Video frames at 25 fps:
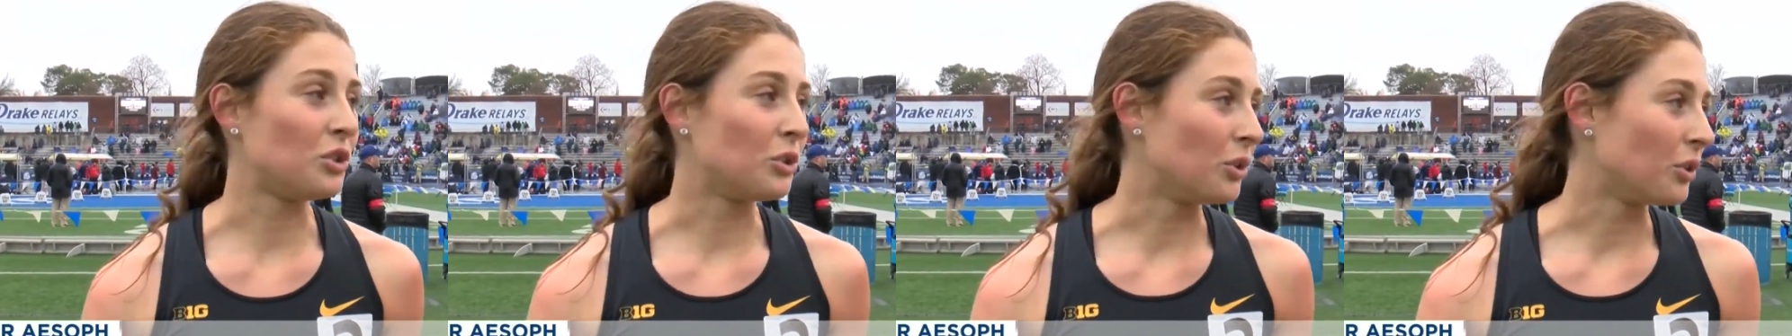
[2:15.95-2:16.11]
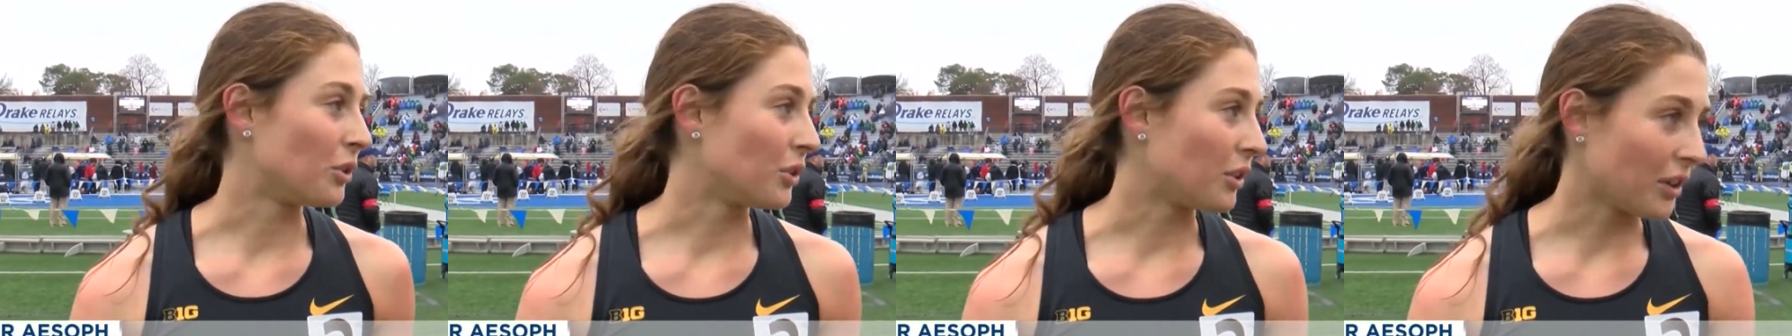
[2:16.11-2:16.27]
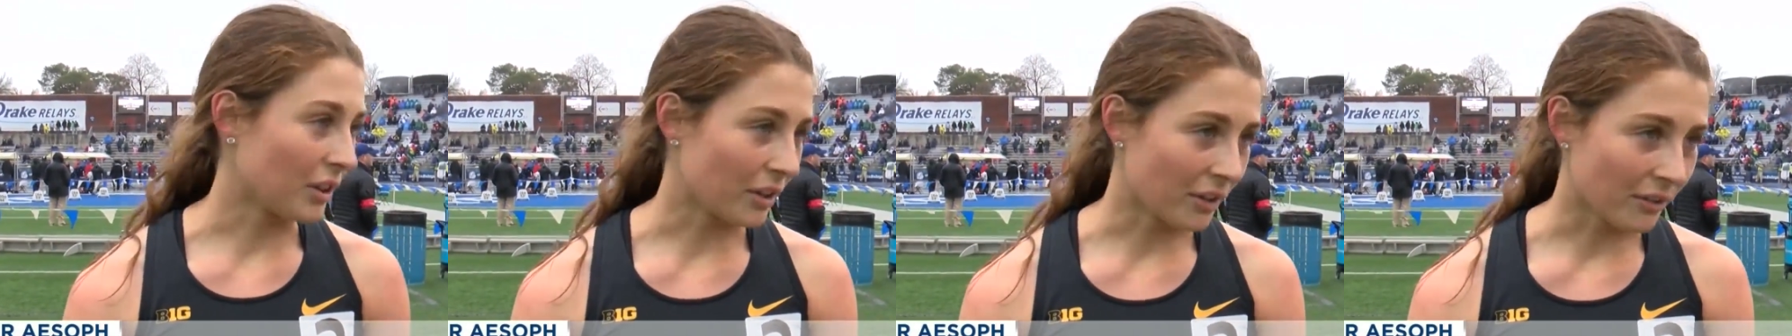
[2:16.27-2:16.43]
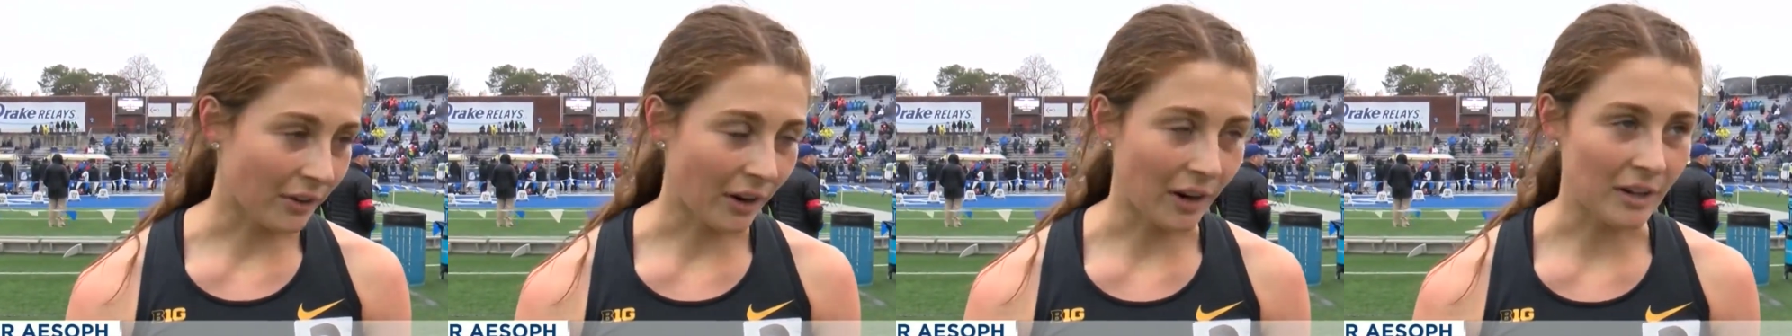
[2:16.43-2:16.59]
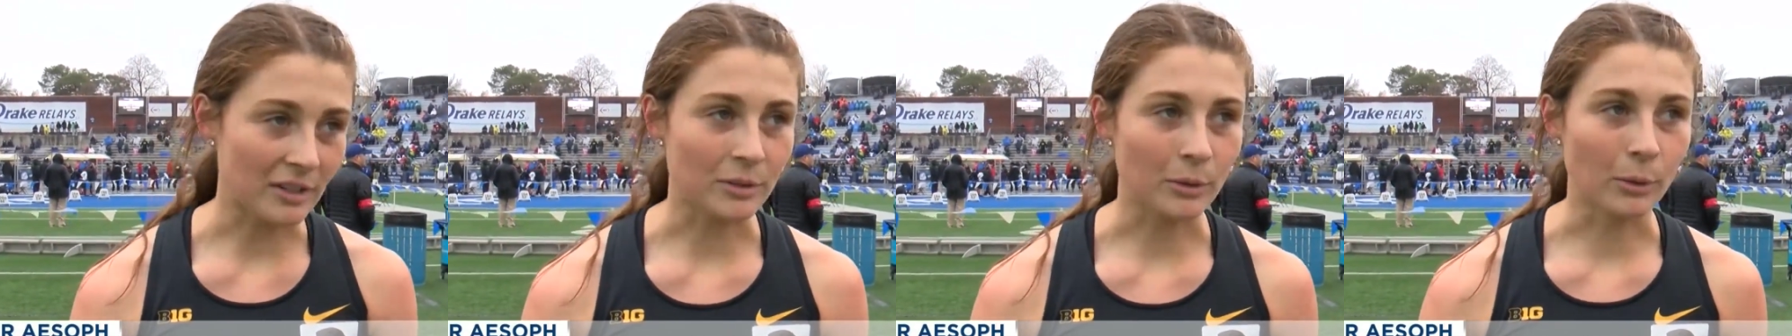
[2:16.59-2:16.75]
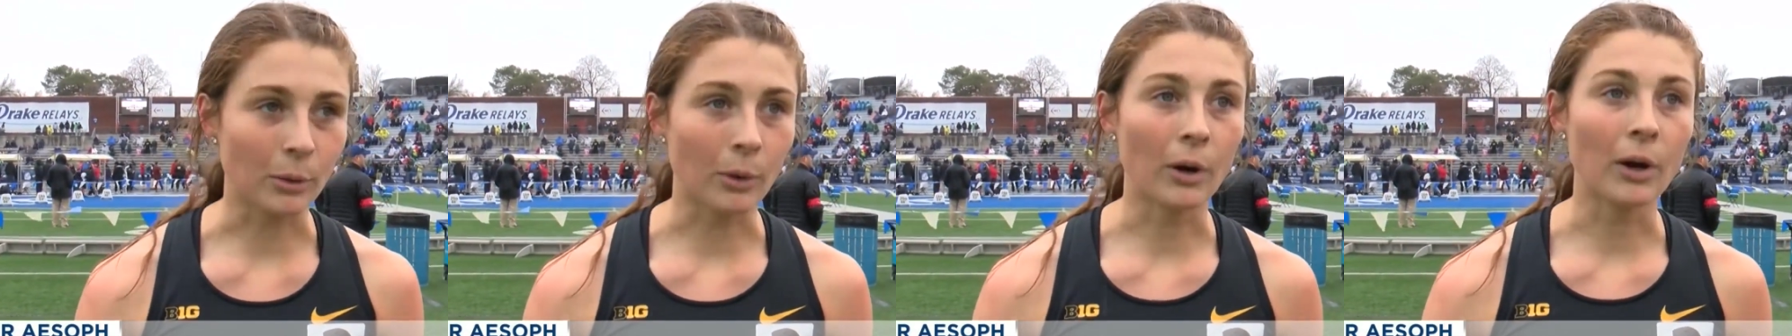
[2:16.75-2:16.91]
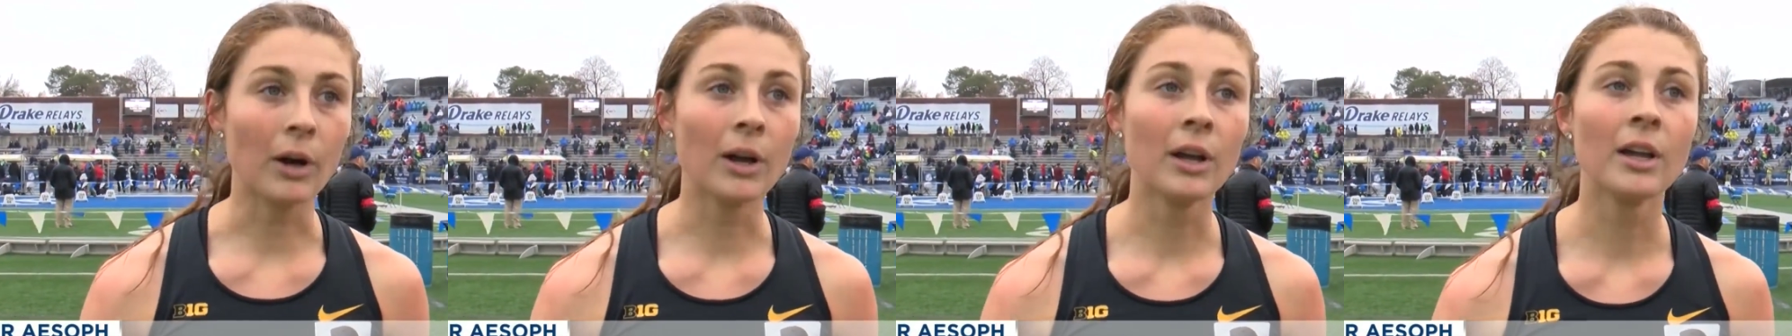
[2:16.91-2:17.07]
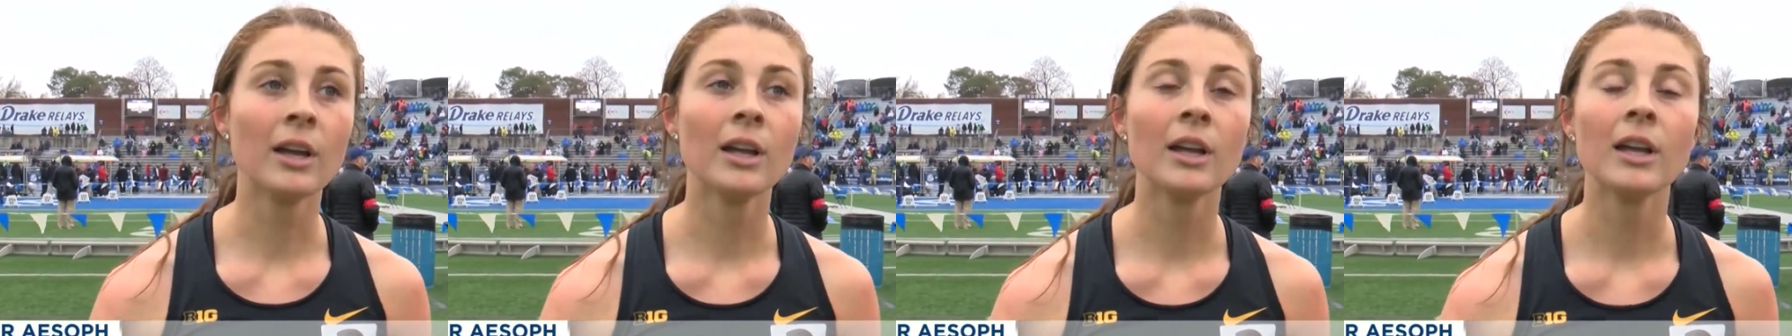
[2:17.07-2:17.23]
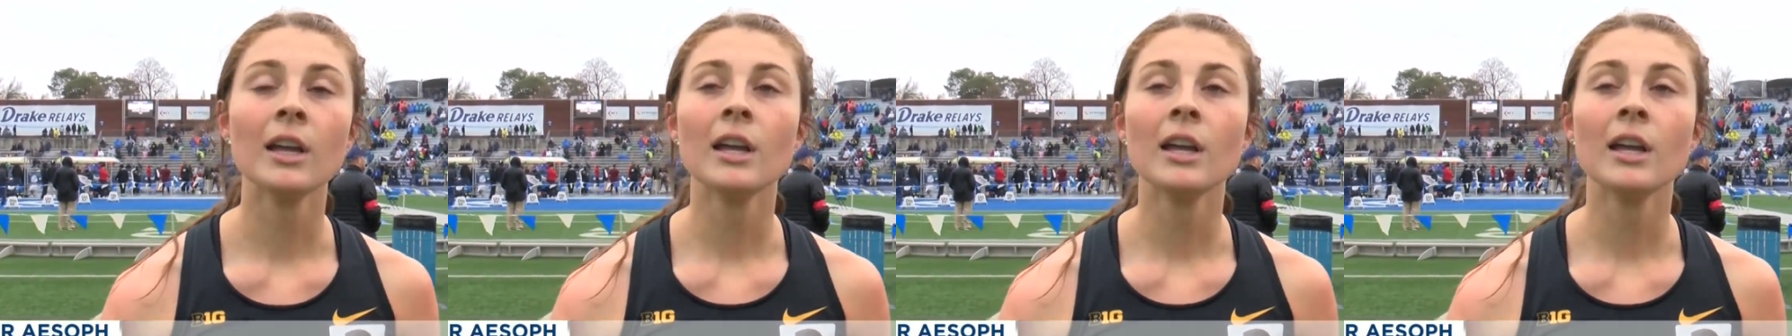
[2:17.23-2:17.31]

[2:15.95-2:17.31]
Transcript: junior year of high school. Yeah.